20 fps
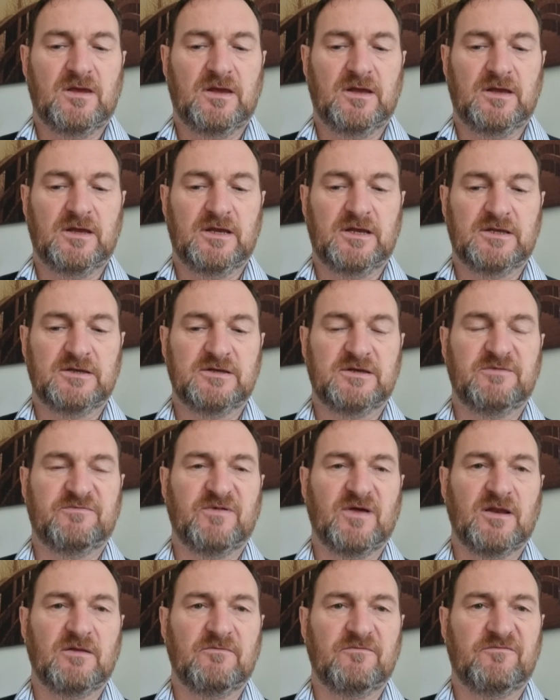It, it,
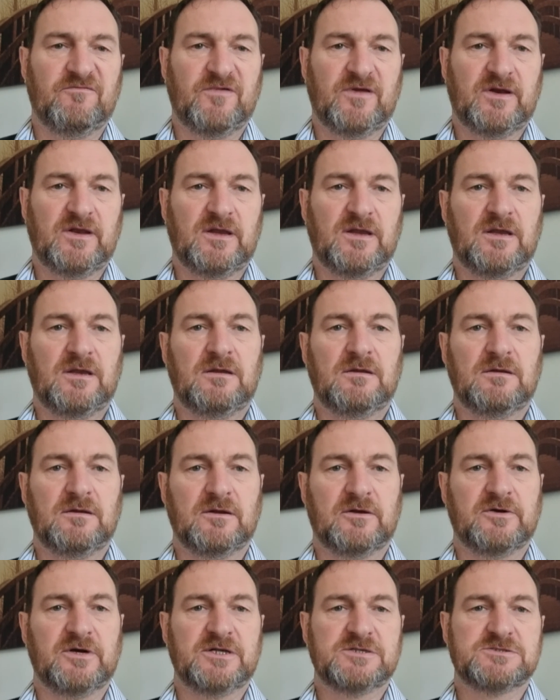developed very
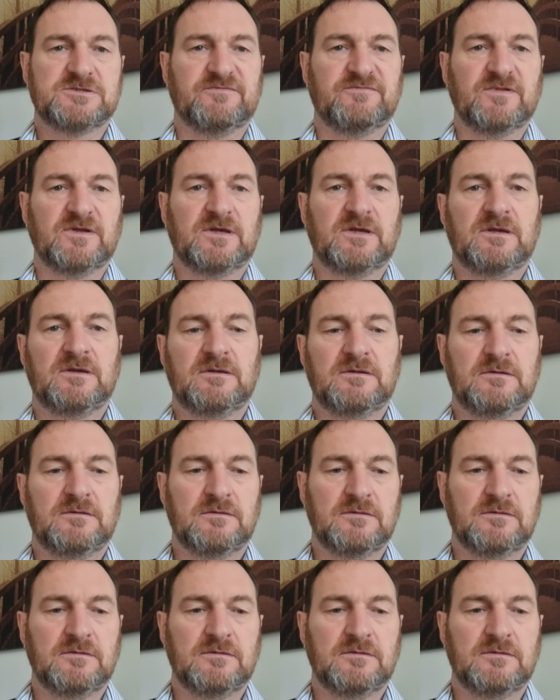aggressively,